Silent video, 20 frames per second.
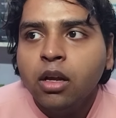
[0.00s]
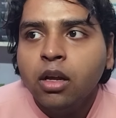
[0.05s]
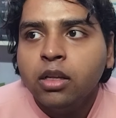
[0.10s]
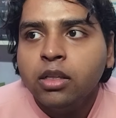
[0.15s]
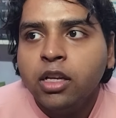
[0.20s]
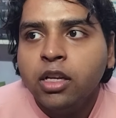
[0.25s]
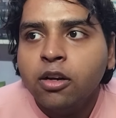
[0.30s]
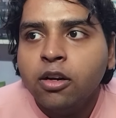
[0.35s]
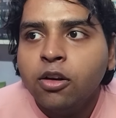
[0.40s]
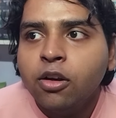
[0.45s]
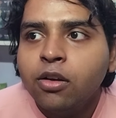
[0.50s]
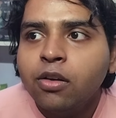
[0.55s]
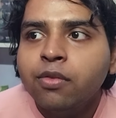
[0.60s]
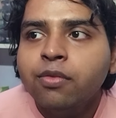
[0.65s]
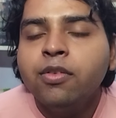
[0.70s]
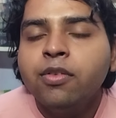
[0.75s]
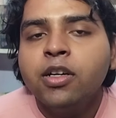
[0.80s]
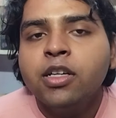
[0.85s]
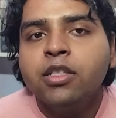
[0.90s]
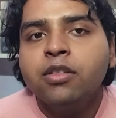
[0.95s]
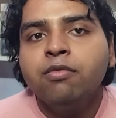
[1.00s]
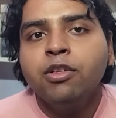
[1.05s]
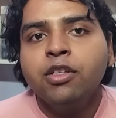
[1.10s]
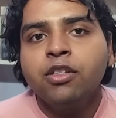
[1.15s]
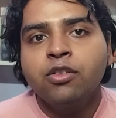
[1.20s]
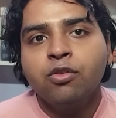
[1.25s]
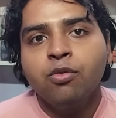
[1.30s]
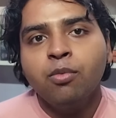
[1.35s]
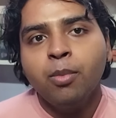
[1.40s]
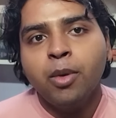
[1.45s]
There are a lot of words
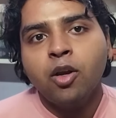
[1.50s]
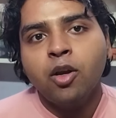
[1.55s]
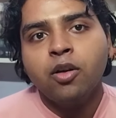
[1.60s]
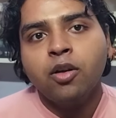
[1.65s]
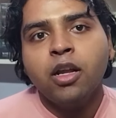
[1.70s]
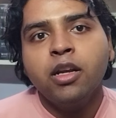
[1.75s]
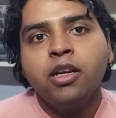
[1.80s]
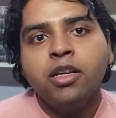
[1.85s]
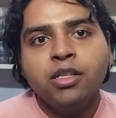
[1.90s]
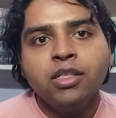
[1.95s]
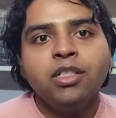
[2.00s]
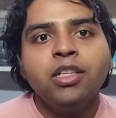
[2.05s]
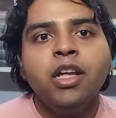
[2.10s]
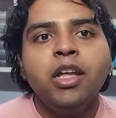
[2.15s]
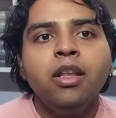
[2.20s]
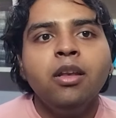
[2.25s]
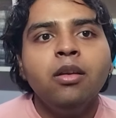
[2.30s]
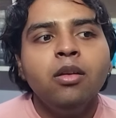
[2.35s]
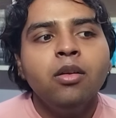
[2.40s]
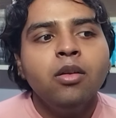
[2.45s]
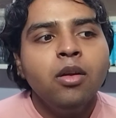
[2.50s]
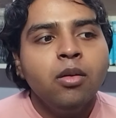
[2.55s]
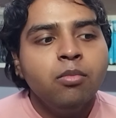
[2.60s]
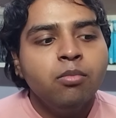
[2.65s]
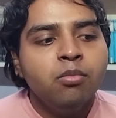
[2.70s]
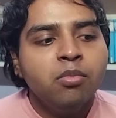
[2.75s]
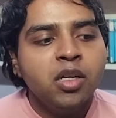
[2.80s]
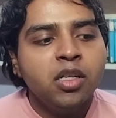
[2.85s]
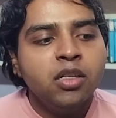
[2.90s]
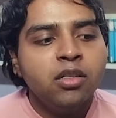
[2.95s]
which you may not understand,
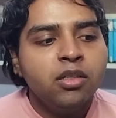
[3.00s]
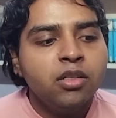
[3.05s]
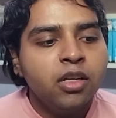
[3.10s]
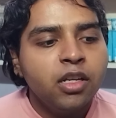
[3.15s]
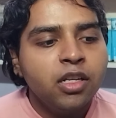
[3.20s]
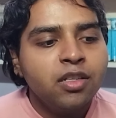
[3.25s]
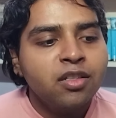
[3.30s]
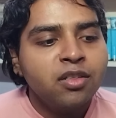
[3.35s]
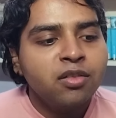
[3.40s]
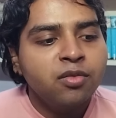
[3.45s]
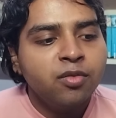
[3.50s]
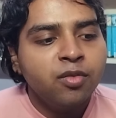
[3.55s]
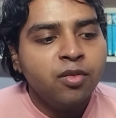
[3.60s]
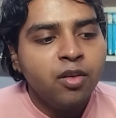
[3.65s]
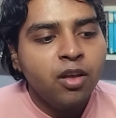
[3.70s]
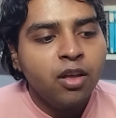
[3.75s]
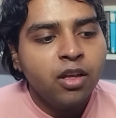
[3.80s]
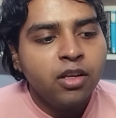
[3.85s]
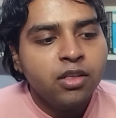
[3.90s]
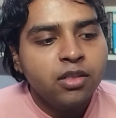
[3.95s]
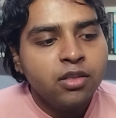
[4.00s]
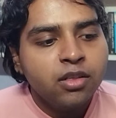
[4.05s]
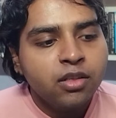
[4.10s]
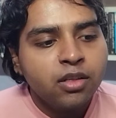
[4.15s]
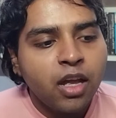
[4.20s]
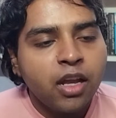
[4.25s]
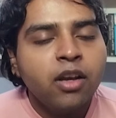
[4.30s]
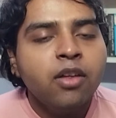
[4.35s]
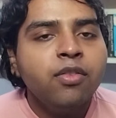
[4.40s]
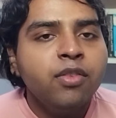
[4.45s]
but it's
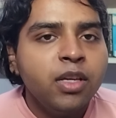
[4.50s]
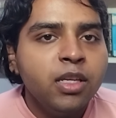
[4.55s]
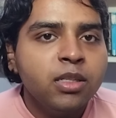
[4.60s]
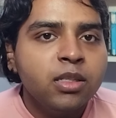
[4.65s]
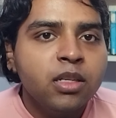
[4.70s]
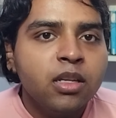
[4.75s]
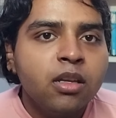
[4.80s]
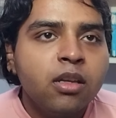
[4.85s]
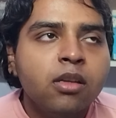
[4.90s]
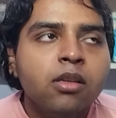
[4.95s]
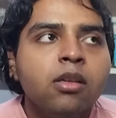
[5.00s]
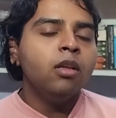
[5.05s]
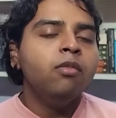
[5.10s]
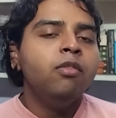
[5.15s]
kind of easy.